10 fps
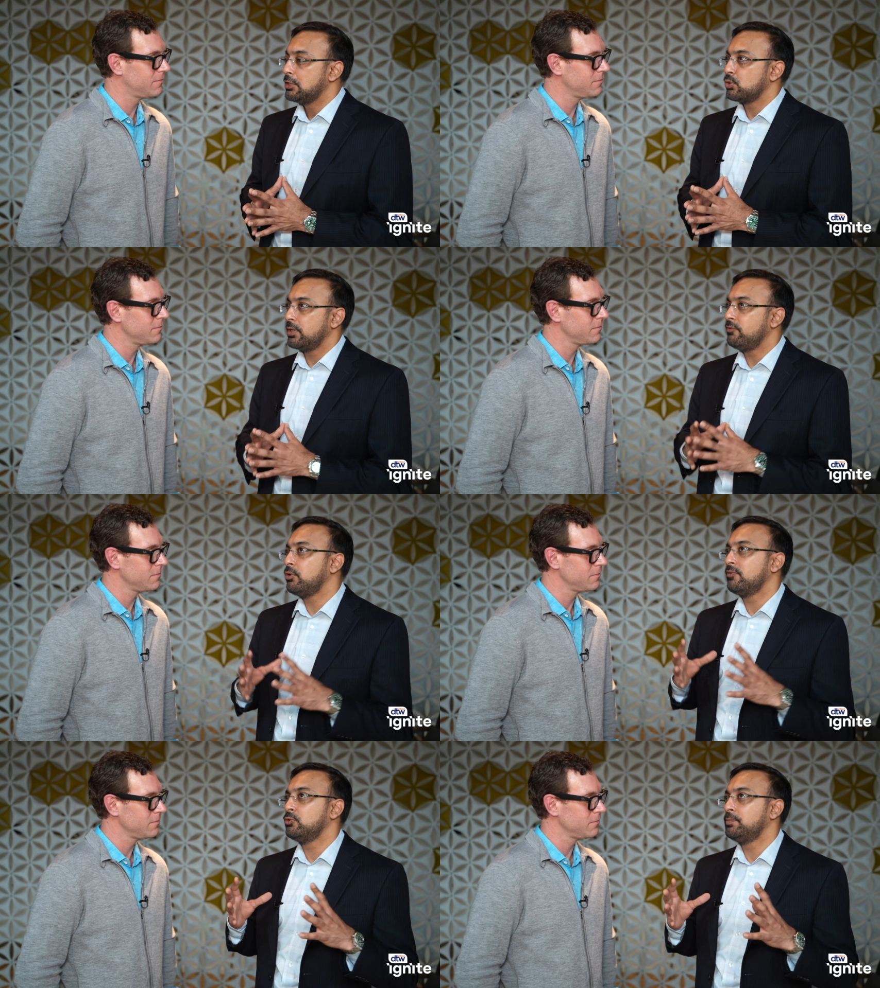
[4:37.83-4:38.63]
Speaker 1: so if
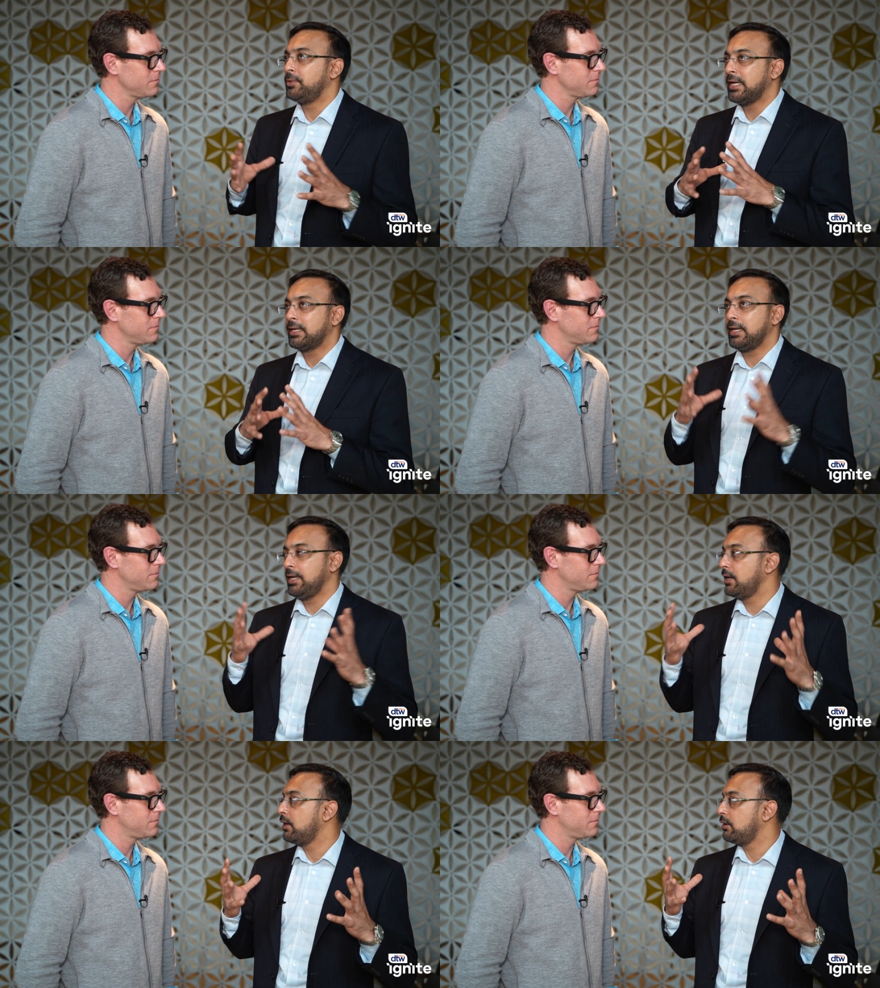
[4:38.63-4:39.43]
you have to break
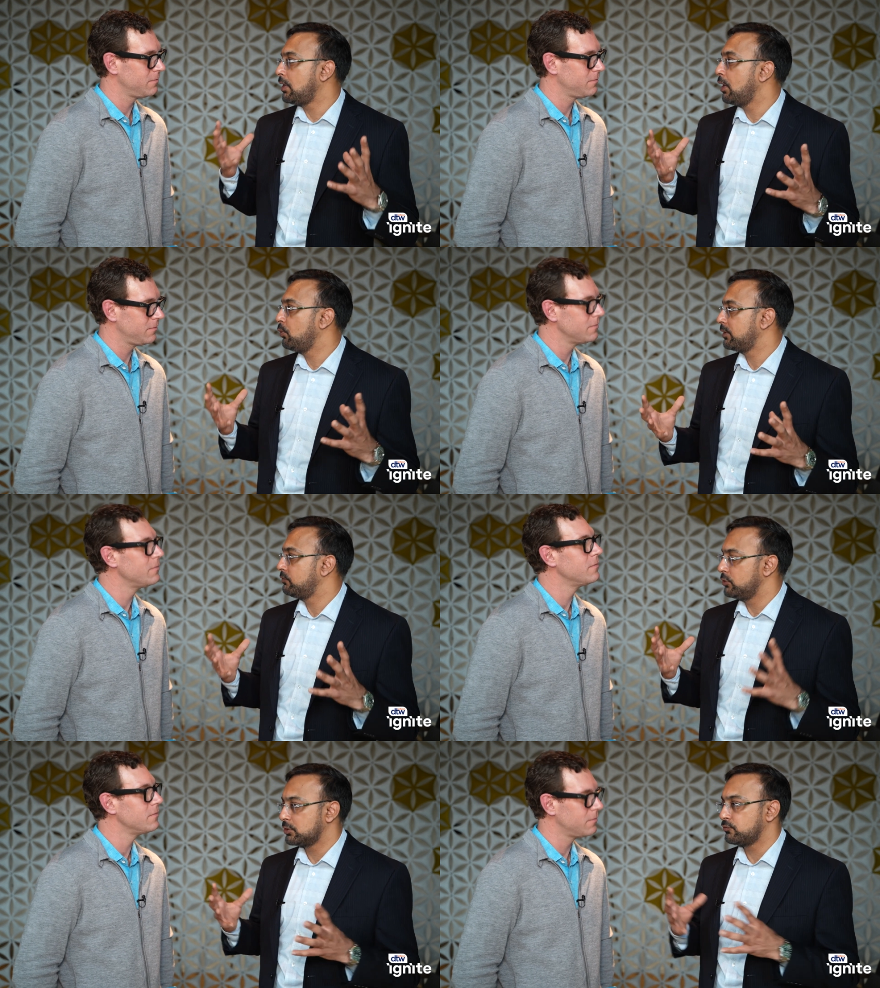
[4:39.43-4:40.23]
ai how it
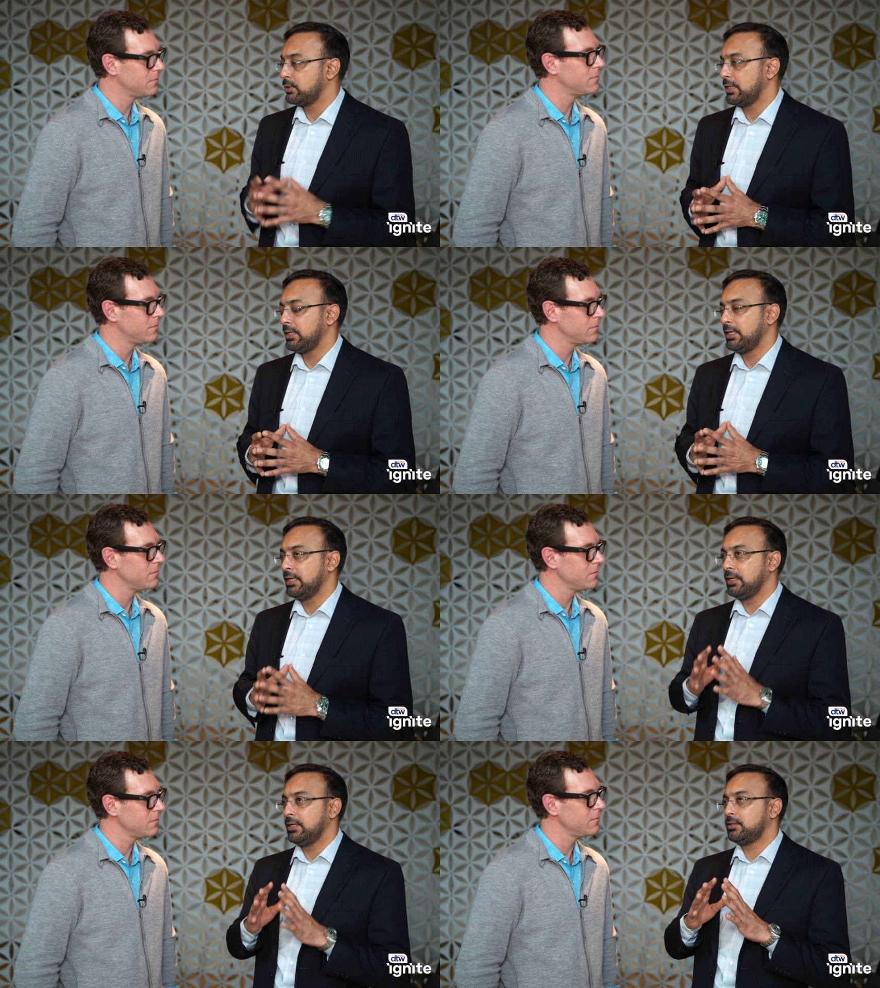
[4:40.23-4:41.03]
works for the it,